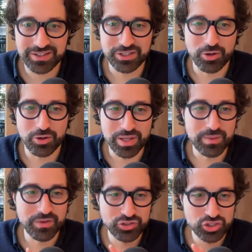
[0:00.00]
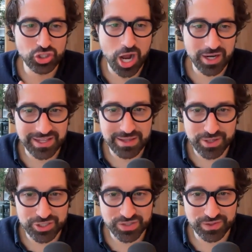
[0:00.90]
you know, stock
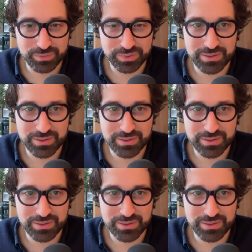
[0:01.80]
image of a